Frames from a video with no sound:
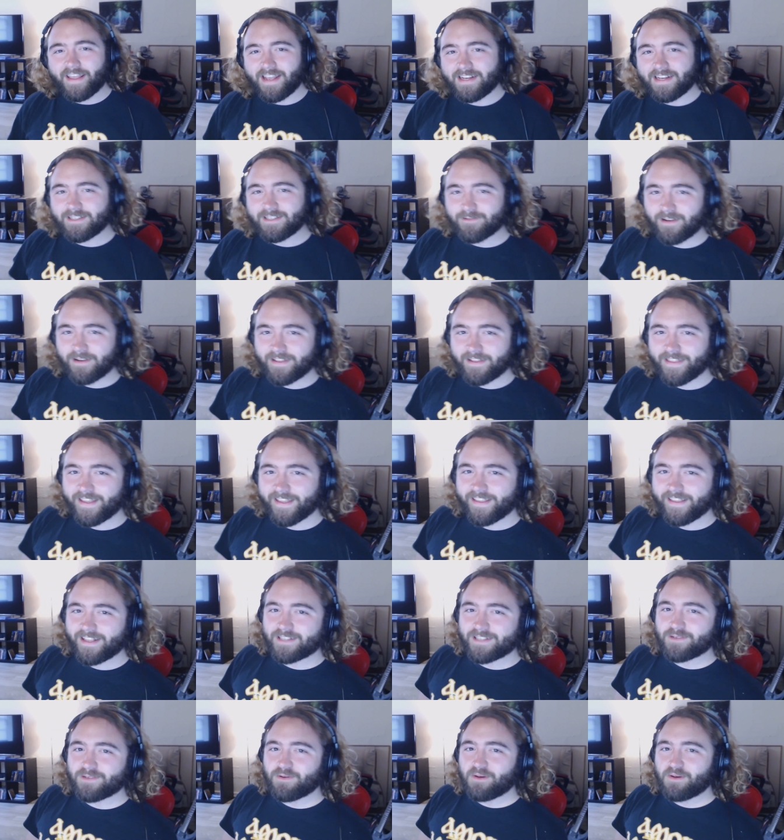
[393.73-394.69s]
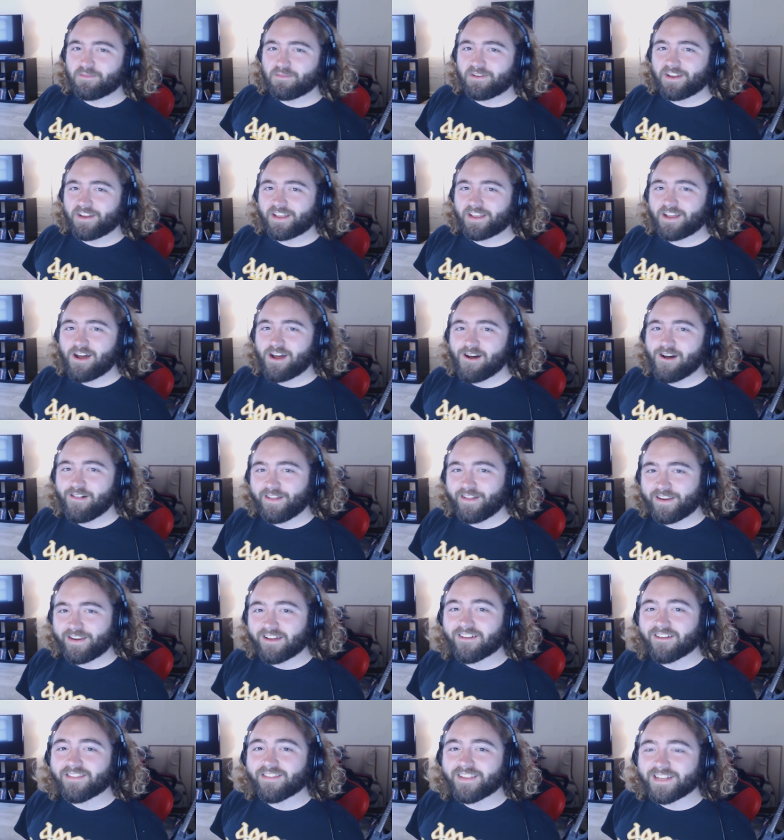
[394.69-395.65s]
guys, well I think that's where I'm gonna call it
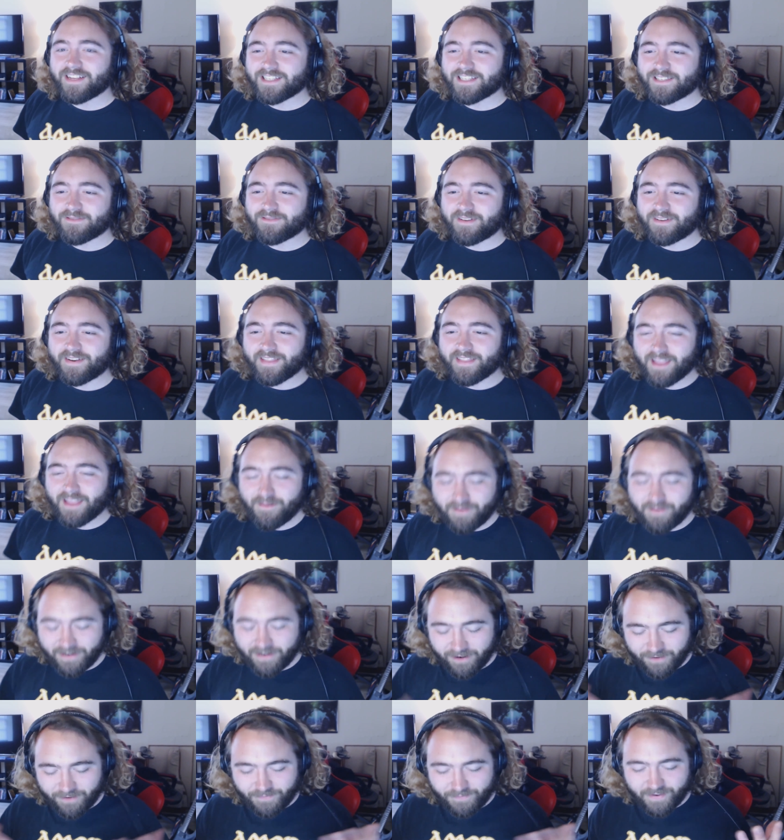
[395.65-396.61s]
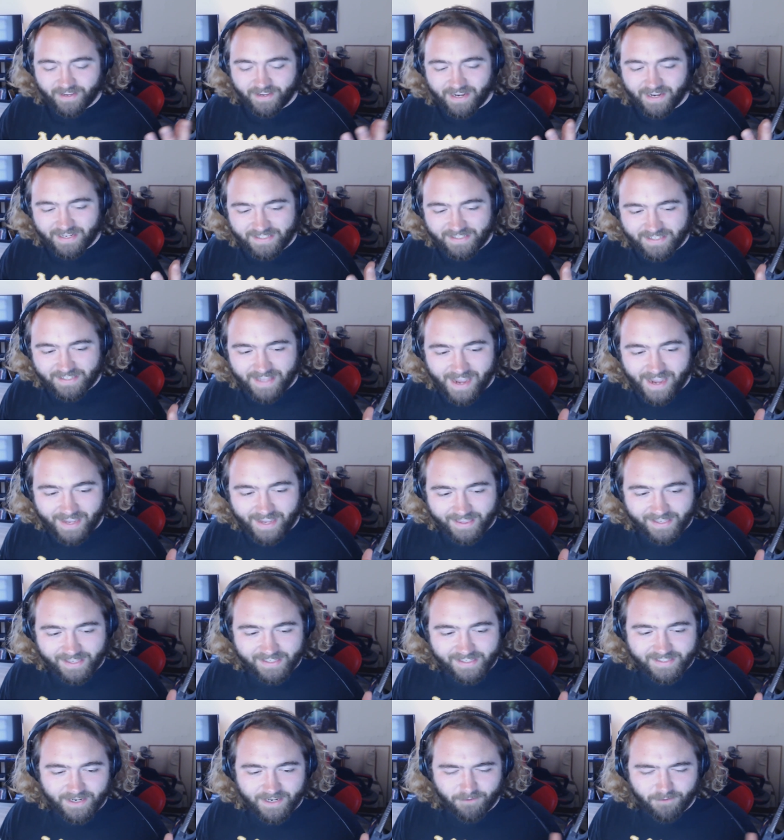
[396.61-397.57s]
on this one. Let me know if you guys like
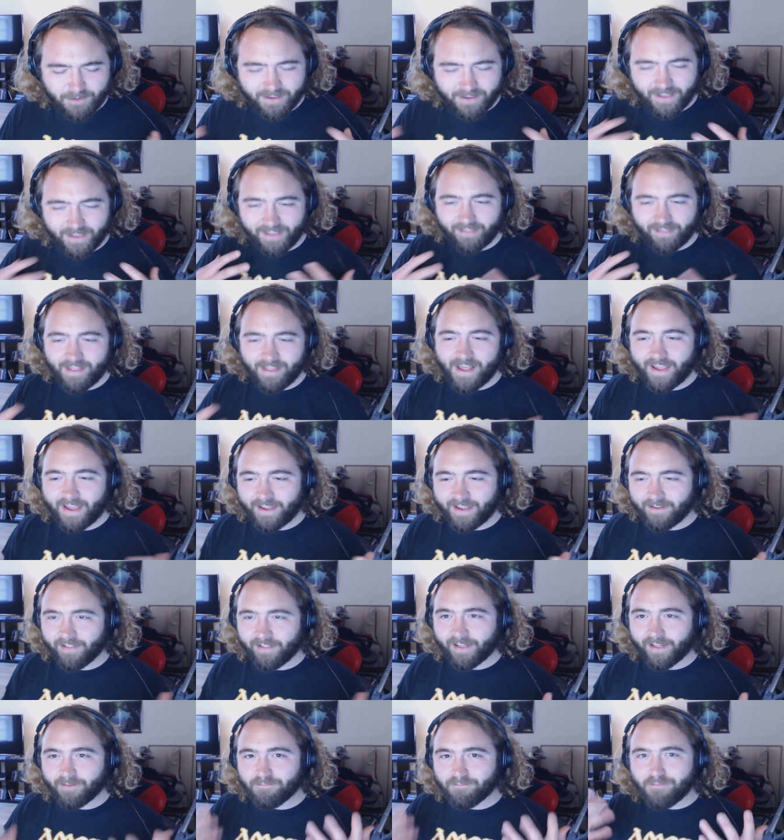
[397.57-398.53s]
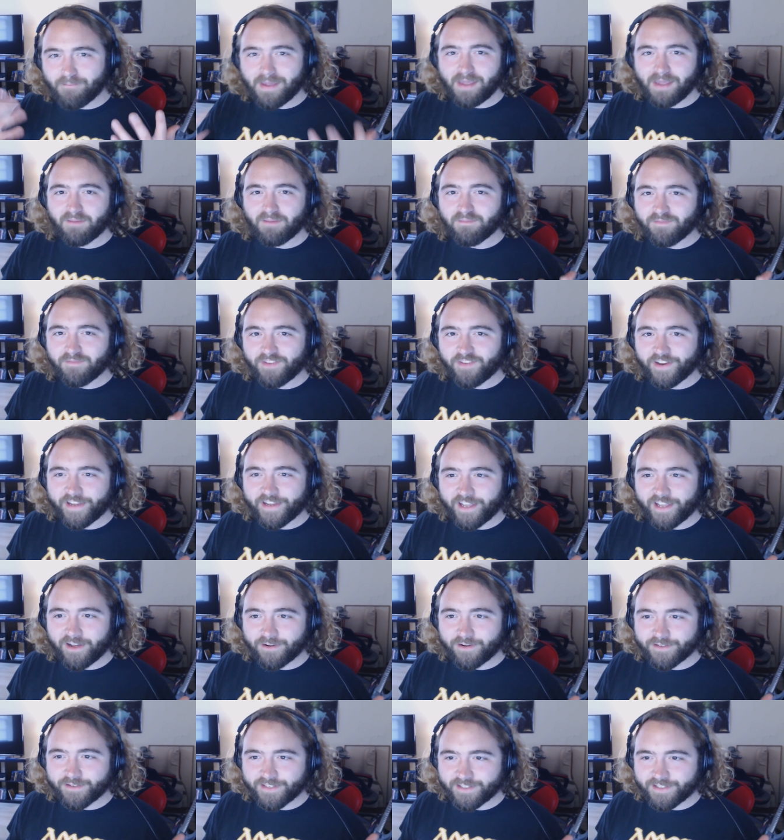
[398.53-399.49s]
this. I really like like meme
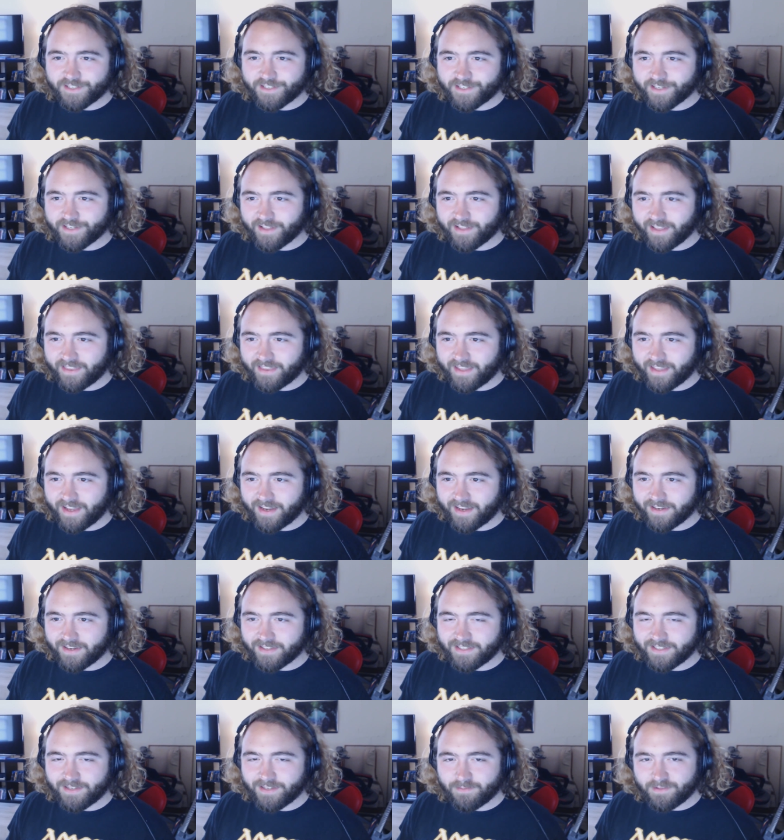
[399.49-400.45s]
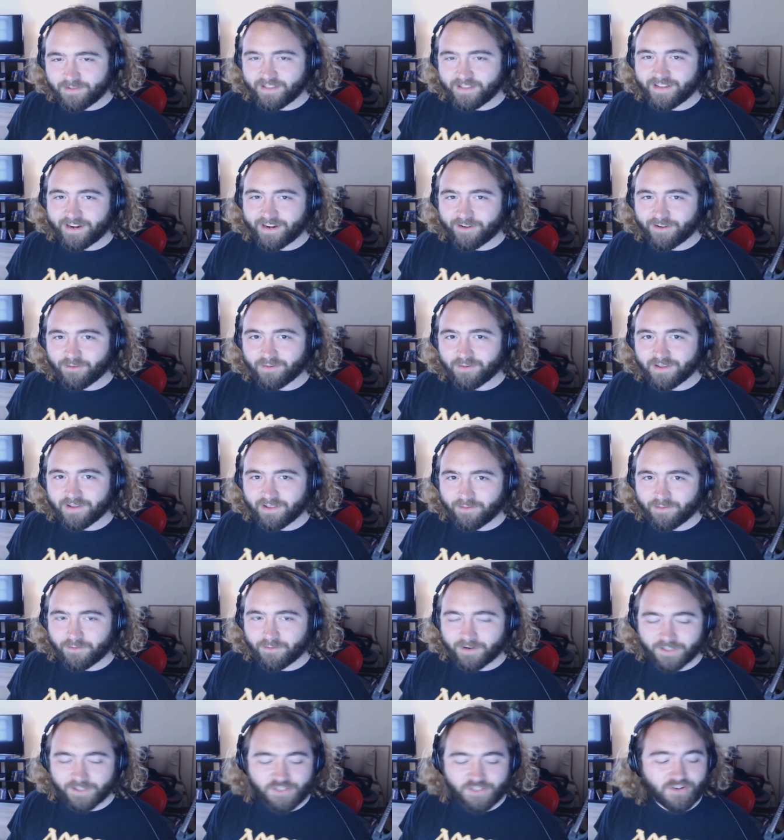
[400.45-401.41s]
videos and shit like that, and it's something that I really
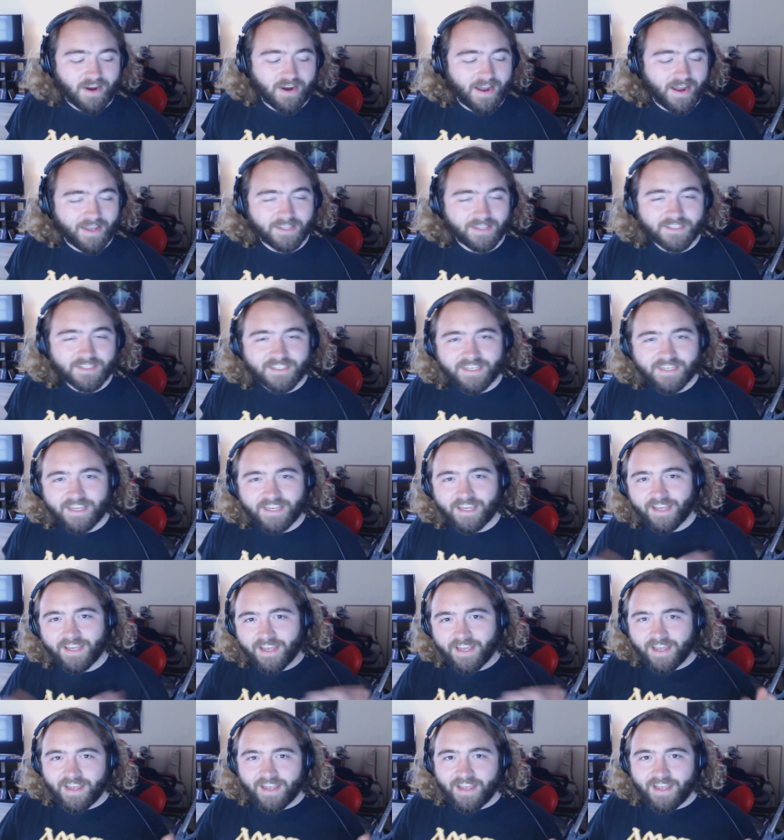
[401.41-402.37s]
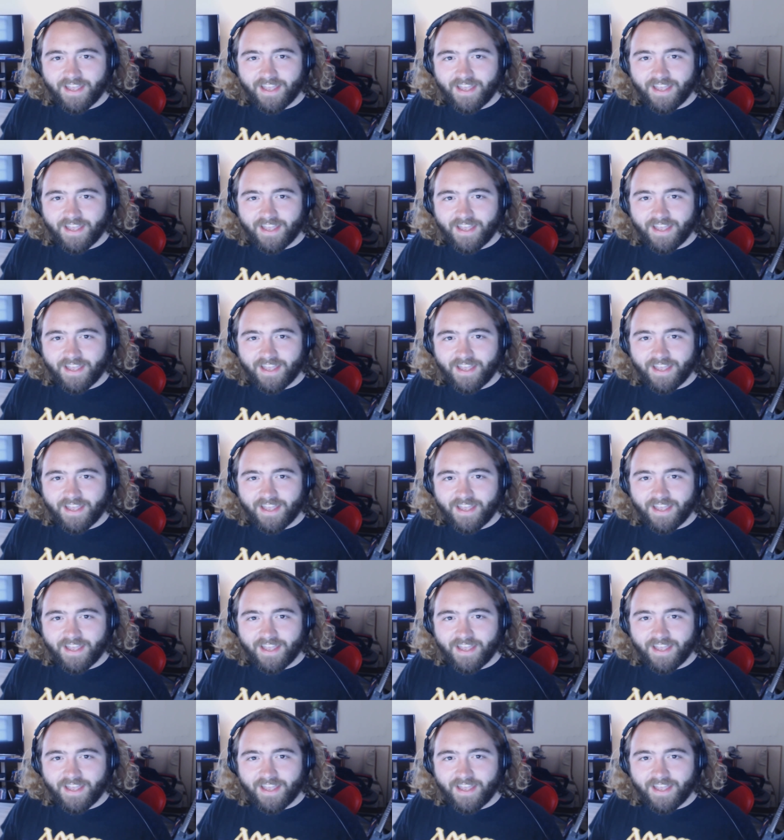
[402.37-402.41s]
want to try and see